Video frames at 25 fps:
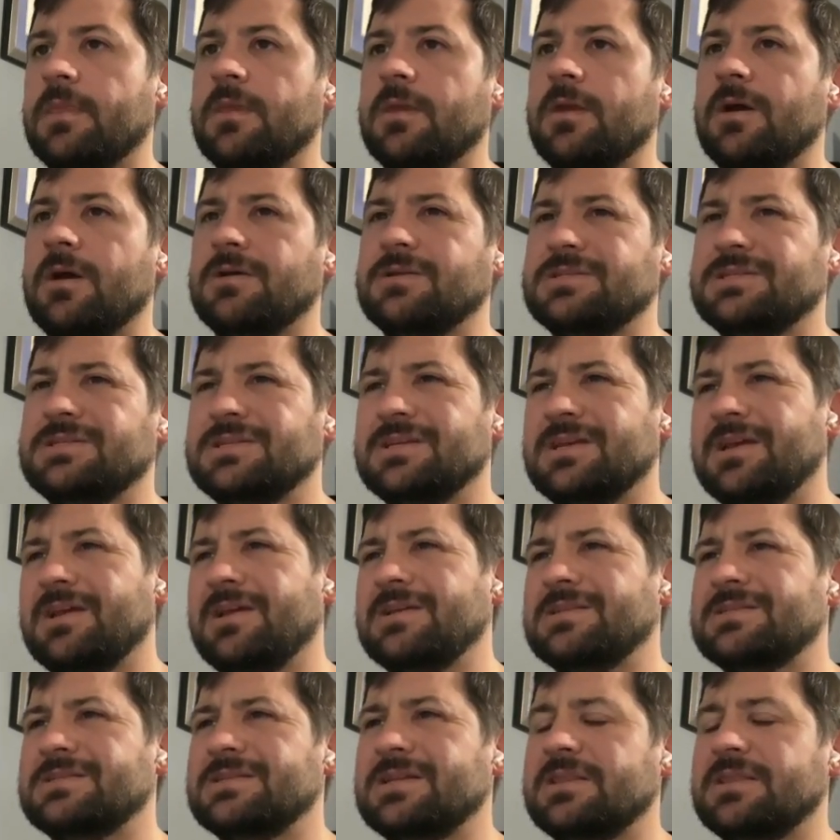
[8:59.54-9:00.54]
I'll say
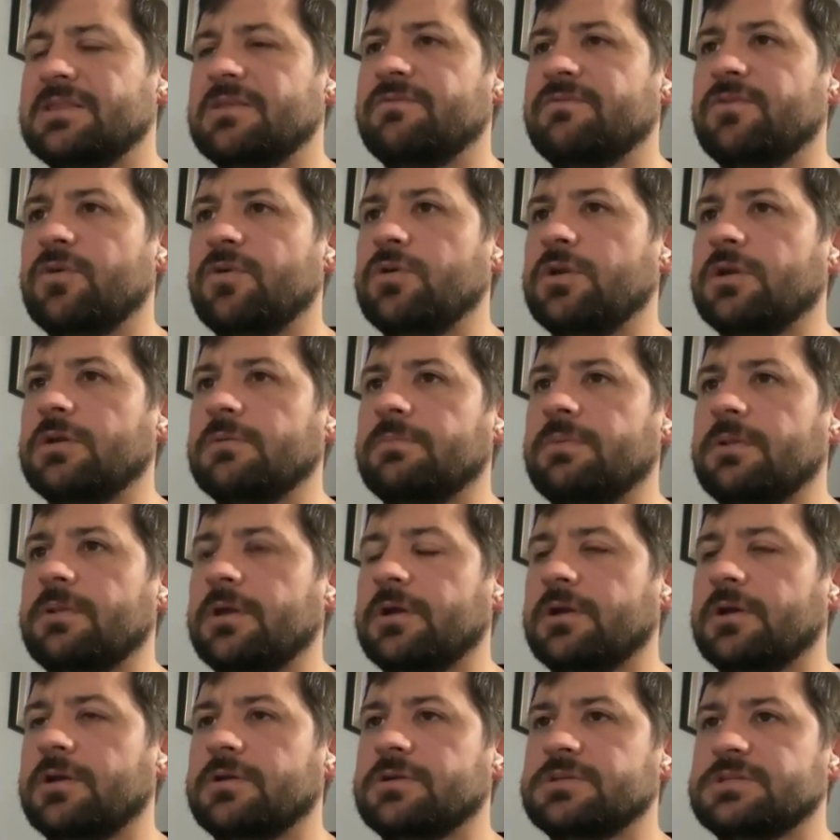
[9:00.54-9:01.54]
it's not the voting
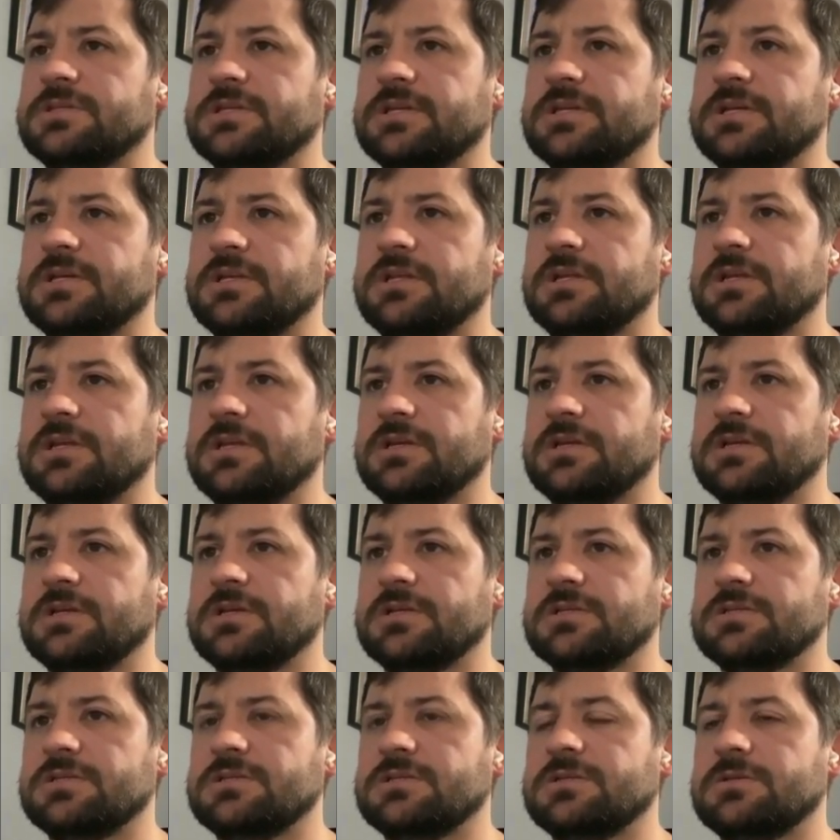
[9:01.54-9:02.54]
players, it
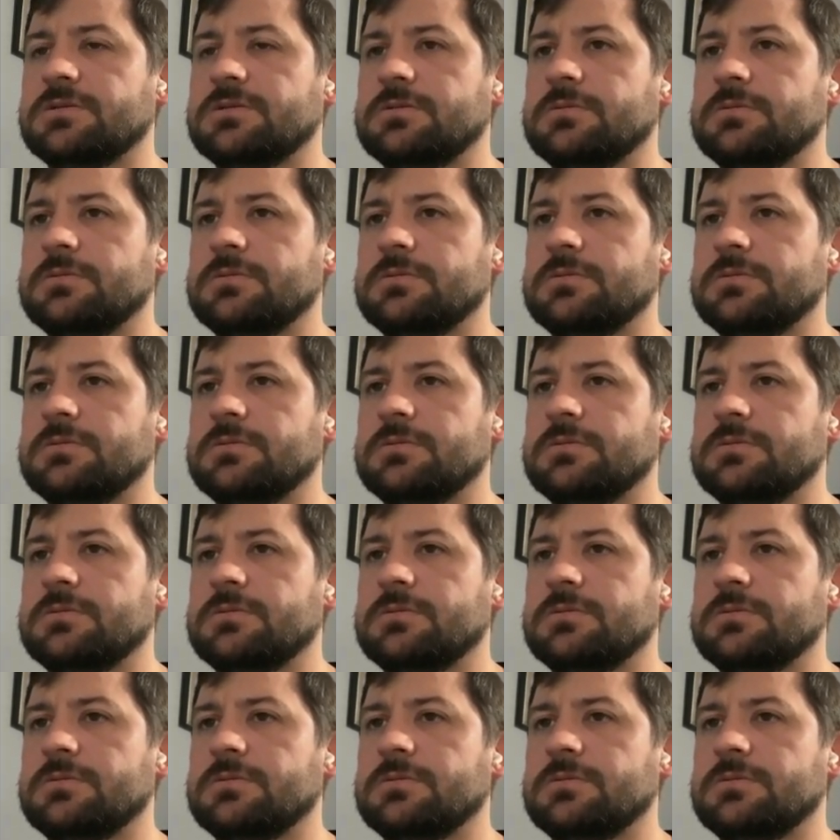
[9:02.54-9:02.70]
is